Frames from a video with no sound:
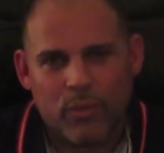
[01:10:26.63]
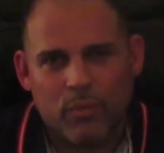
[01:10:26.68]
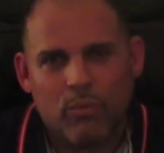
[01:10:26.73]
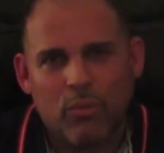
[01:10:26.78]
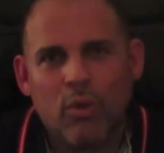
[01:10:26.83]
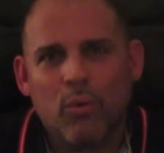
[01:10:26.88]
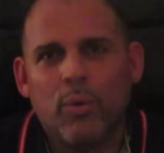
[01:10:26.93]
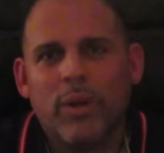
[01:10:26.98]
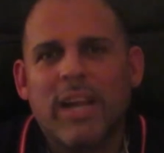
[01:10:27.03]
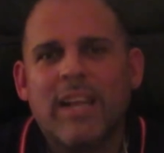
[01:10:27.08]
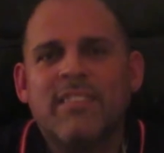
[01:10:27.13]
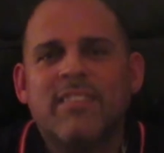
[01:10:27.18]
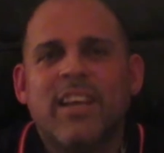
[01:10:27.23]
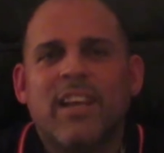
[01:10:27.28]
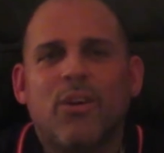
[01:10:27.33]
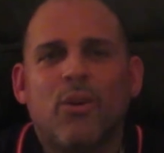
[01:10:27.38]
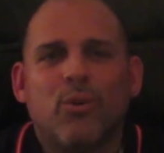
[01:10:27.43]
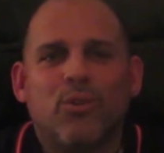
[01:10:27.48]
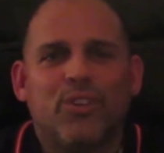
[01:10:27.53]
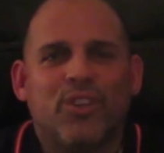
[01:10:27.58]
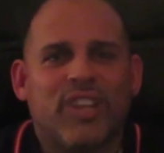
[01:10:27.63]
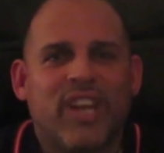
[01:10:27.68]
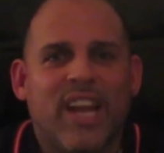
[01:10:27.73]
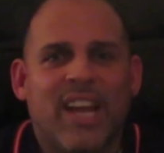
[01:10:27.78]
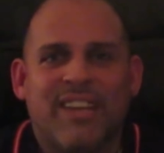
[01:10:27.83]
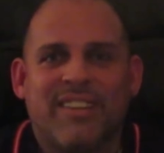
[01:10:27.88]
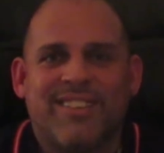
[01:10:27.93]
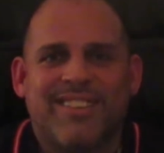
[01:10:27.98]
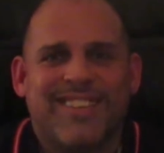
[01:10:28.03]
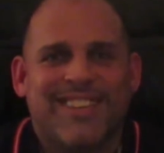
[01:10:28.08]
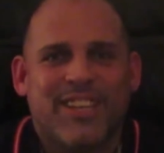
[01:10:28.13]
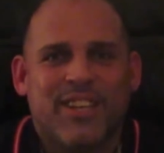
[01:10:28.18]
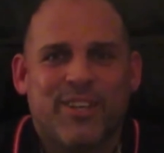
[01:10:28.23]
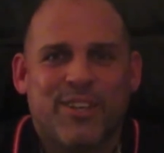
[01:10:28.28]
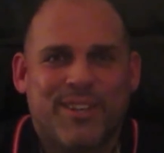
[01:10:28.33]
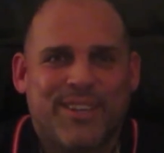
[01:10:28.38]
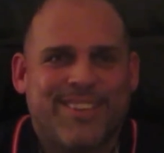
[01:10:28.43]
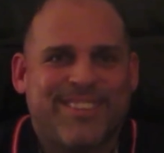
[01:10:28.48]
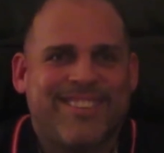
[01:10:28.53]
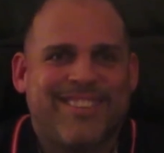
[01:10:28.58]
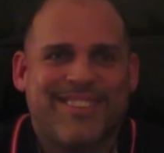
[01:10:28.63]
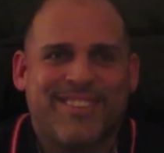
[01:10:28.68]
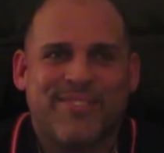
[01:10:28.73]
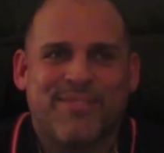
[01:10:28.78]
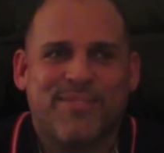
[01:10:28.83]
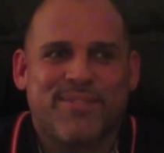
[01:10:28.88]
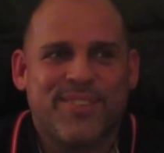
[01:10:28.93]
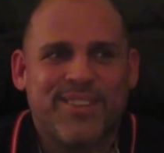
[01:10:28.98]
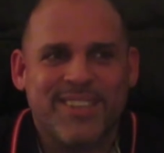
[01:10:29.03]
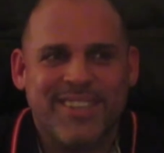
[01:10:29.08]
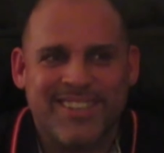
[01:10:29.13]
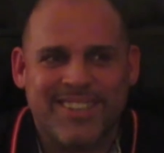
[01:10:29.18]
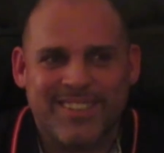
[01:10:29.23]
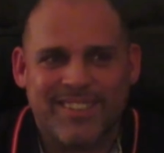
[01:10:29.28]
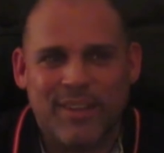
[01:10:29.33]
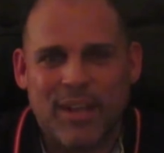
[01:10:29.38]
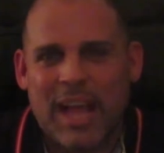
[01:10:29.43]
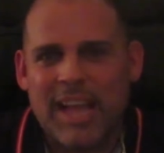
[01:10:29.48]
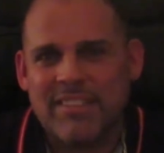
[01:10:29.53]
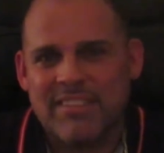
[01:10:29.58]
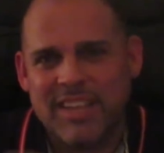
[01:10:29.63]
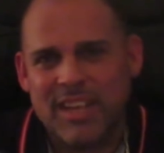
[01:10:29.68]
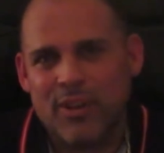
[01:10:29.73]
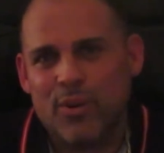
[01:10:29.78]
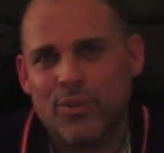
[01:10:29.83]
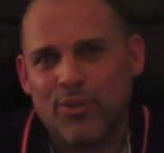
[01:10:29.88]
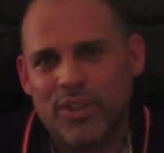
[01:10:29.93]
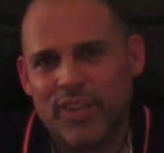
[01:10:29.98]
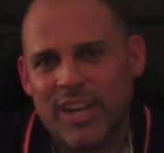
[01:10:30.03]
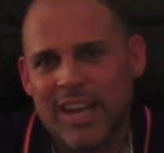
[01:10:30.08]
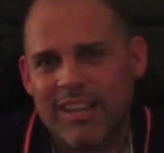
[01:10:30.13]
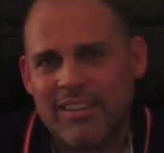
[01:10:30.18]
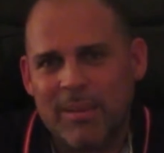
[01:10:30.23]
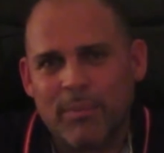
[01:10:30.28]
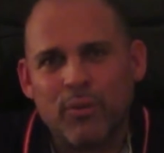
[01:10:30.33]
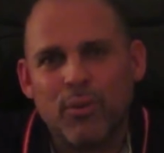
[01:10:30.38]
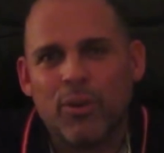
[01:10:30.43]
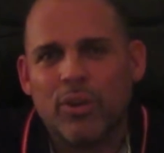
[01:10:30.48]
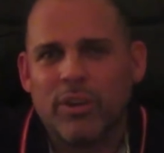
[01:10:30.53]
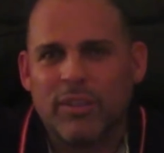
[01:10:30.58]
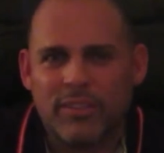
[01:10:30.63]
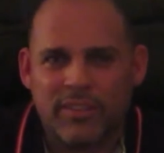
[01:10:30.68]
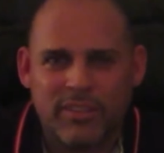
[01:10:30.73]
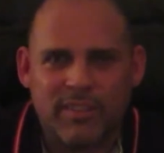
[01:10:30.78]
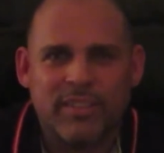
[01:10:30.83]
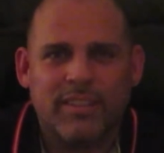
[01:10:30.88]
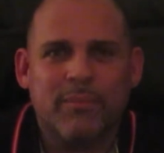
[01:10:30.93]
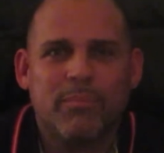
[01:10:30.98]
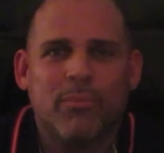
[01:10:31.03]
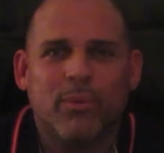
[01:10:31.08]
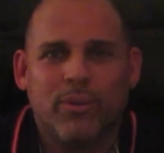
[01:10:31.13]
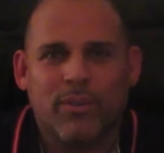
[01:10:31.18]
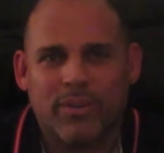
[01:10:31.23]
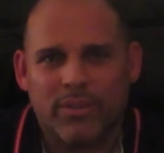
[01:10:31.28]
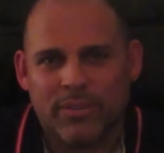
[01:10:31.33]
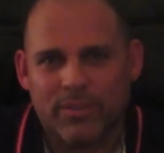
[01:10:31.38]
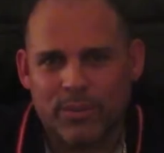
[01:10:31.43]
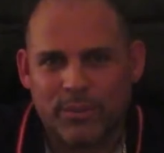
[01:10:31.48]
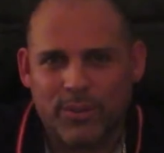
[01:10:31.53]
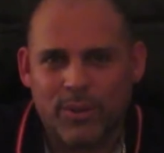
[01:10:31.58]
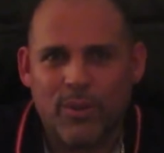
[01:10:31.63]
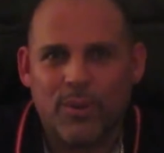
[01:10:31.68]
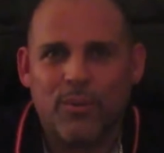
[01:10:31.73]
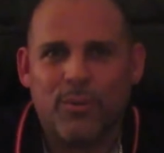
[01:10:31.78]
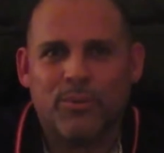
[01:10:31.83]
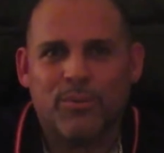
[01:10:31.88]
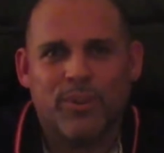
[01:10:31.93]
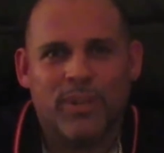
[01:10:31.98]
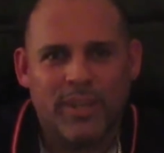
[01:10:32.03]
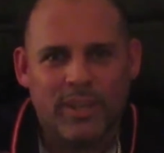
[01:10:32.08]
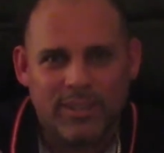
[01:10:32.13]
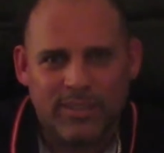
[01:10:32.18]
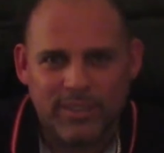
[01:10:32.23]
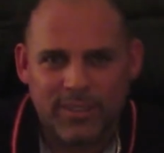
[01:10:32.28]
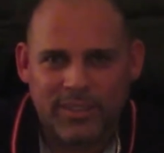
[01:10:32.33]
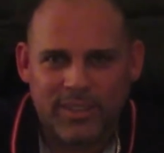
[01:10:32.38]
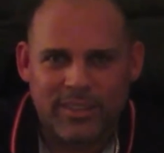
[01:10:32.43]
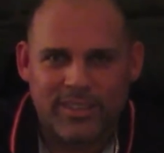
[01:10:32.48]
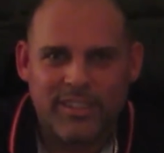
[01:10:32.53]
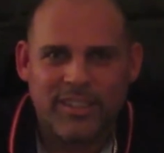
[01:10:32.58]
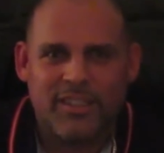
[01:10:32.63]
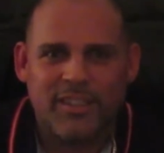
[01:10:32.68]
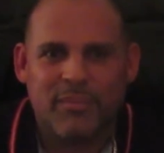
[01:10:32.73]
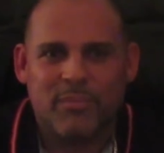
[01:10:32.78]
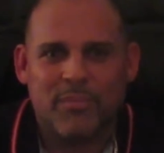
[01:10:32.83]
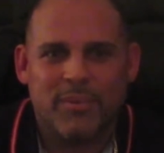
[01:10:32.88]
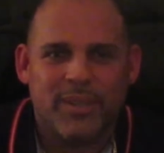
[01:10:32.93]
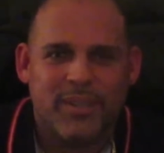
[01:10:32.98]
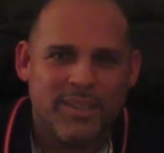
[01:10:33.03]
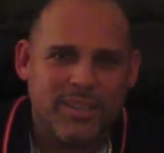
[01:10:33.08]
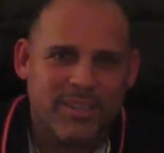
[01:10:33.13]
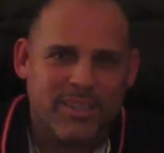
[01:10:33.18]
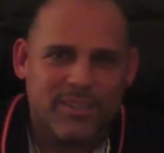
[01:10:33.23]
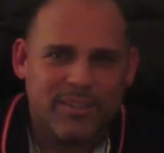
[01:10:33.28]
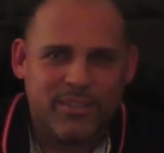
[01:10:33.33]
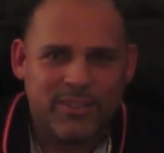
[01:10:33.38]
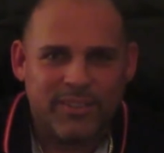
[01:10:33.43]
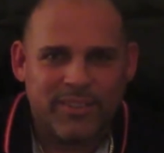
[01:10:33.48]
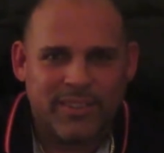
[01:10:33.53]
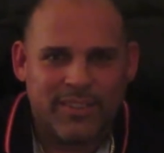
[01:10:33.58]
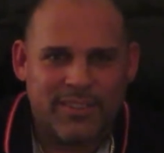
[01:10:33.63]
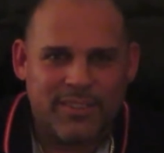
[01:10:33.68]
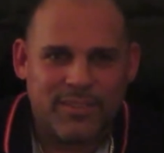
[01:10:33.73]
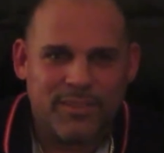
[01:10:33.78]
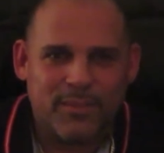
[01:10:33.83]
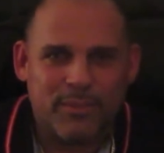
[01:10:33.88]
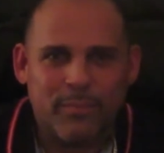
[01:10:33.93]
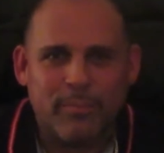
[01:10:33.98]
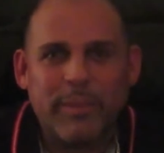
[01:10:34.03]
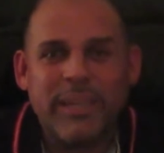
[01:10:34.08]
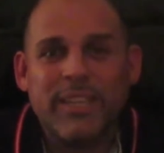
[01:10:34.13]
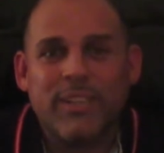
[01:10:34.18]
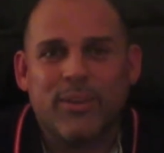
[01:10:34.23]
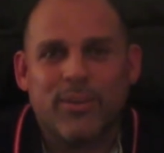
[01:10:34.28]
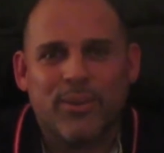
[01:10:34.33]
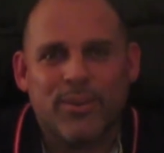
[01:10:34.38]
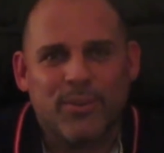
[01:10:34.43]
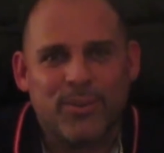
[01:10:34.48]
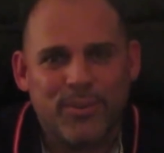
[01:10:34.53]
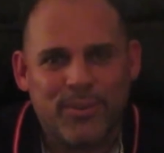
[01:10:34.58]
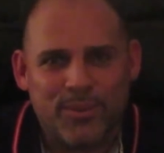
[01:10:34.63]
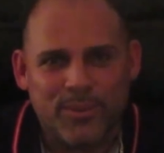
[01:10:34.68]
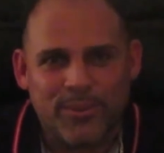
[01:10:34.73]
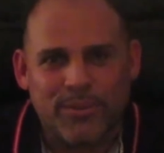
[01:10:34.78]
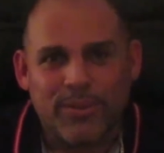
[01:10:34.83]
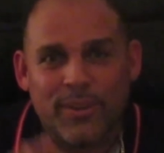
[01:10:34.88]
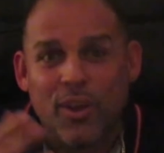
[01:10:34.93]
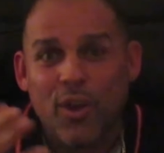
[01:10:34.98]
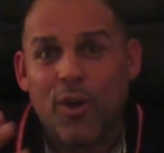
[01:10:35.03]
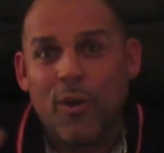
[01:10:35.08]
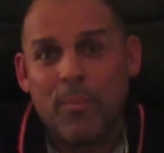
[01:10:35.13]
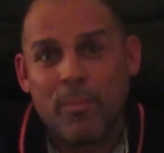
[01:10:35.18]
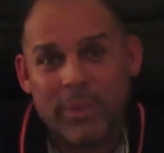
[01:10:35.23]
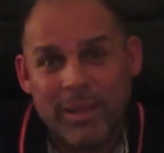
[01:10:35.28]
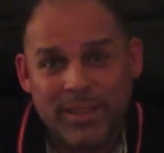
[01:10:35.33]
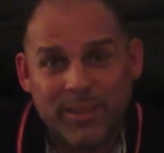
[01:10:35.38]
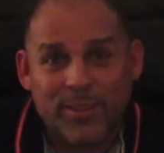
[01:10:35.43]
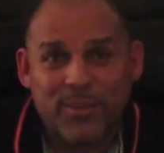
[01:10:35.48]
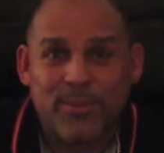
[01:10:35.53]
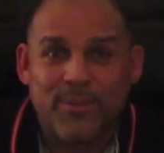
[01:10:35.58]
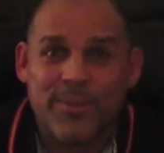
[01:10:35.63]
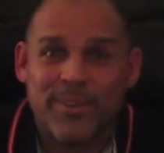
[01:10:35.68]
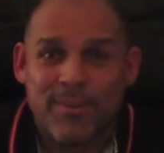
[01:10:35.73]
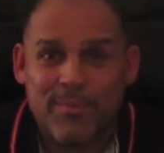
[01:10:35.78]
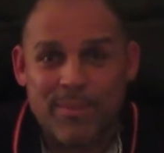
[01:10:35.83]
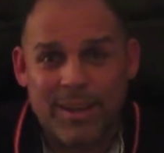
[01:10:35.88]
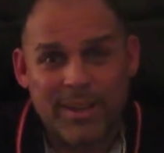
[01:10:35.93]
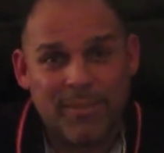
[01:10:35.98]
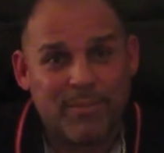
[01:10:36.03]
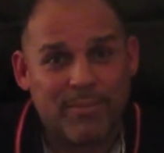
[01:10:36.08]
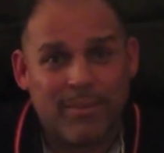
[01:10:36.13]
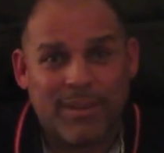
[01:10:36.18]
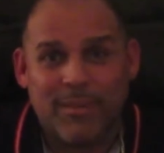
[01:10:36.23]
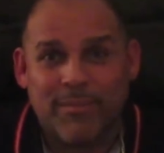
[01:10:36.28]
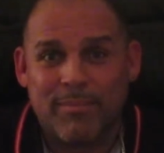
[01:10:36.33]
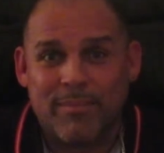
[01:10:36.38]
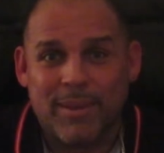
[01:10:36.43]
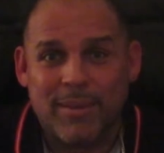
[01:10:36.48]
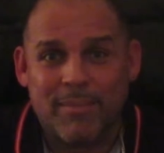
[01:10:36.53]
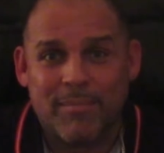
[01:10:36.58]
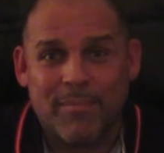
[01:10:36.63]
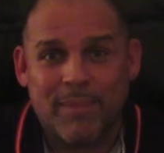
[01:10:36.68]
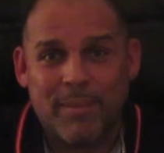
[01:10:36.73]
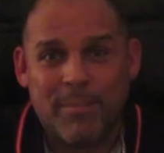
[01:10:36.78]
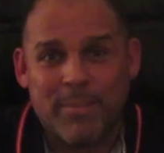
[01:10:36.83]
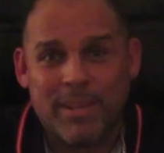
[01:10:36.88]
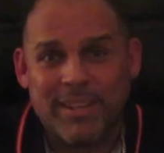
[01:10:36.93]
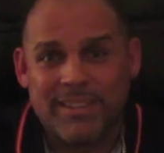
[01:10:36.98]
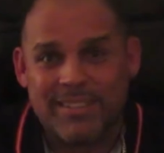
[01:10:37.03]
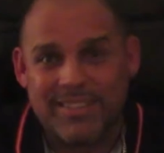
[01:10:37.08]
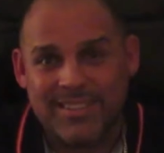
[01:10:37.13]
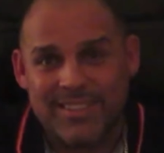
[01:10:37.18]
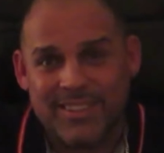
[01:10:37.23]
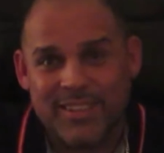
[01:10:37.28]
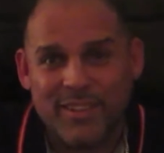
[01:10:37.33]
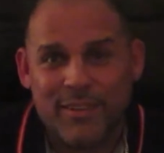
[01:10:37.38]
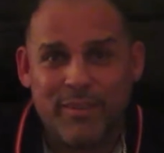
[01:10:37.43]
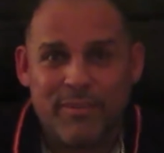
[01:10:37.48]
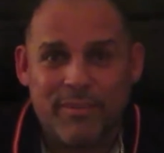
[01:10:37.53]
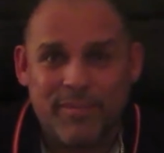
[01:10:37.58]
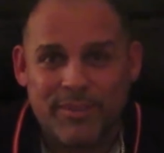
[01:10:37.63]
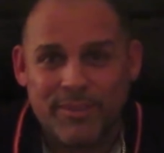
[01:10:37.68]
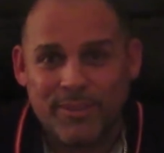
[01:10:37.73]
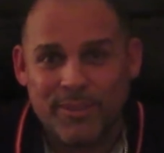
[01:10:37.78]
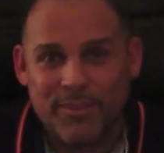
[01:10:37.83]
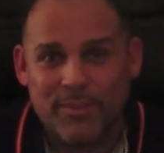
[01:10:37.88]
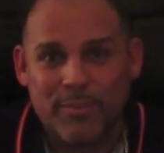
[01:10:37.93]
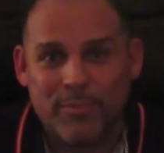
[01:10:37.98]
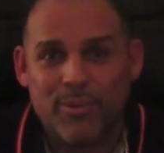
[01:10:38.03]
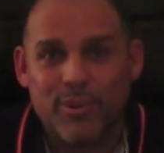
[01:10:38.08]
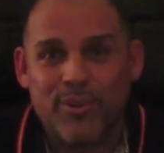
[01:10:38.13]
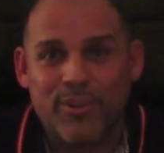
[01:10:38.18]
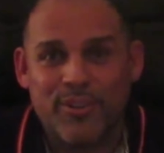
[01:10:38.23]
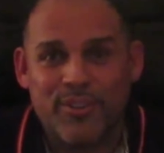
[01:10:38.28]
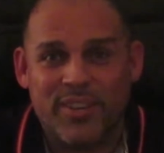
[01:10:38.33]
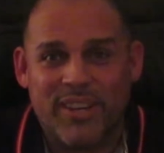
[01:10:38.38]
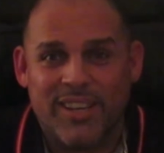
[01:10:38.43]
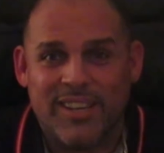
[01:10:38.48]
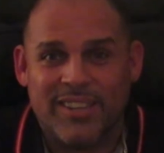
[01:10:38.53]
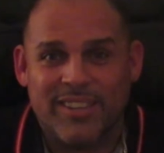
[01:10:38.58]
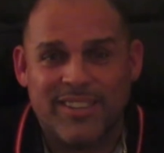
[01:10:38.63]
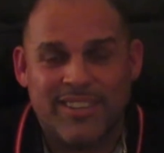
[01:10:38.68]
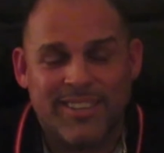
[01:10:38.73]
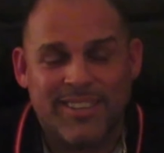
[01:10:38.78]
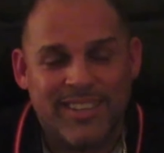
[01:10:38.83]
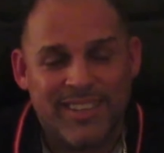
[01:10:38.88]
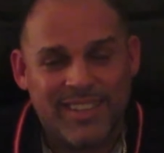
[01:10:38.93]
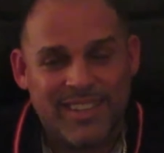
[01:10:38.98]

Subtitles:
Well, when I say older guys, because it's funny, I say older guys, I'm talking to Timbo, to Lowe's, to Kadeem, to Pito, you know, to Pito, one of my best, you know, proteges.